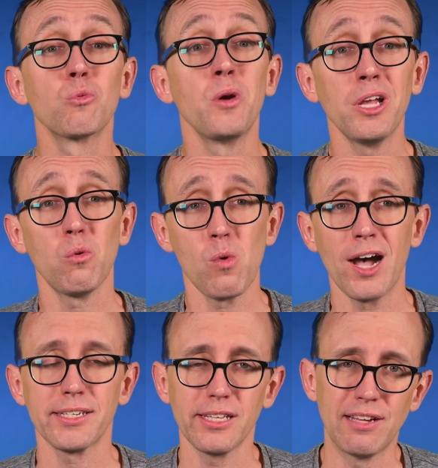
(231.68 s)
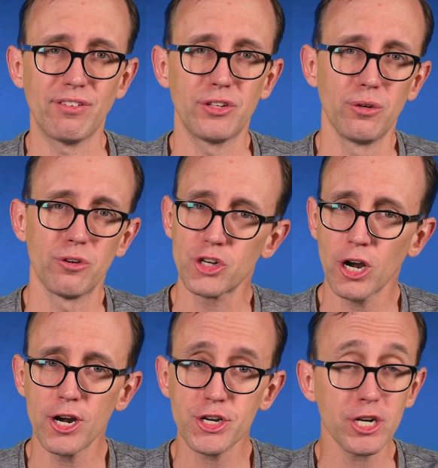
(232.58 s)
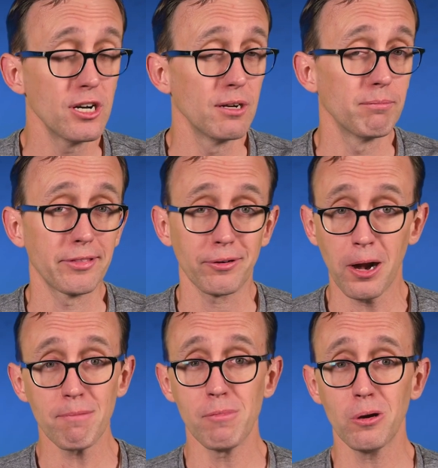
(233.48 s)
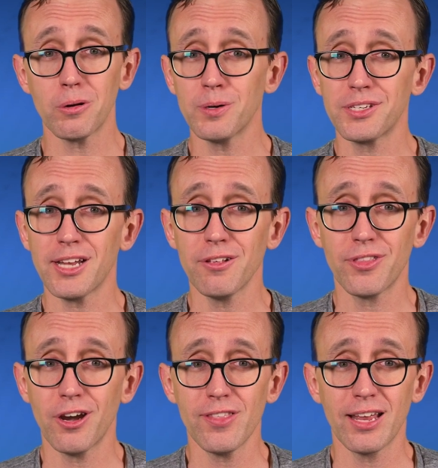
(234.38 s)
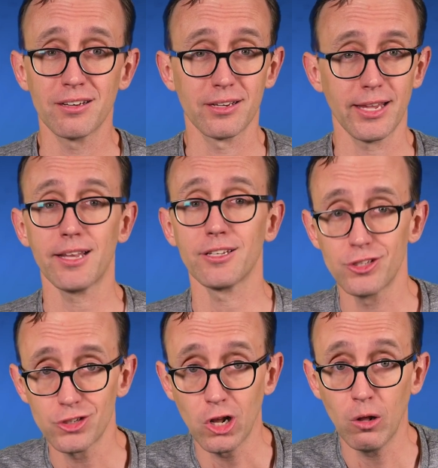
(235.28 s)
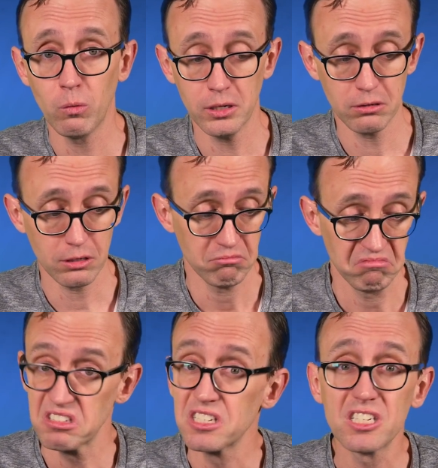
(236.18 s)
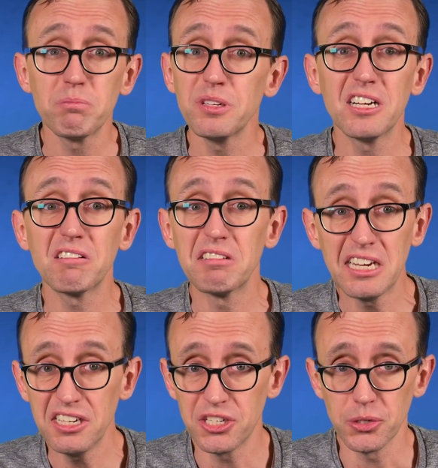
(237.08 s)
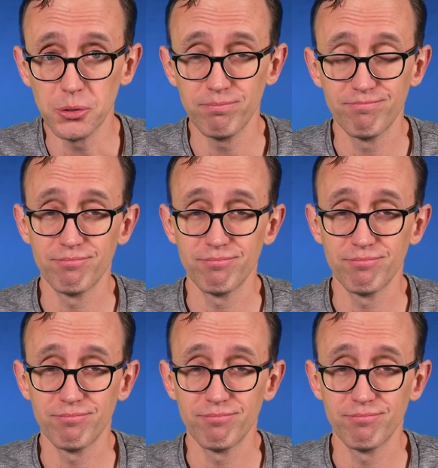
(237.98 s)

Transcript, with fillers: will want a level 2 charger, but there are motorists out there that can't install one or simply don't need to.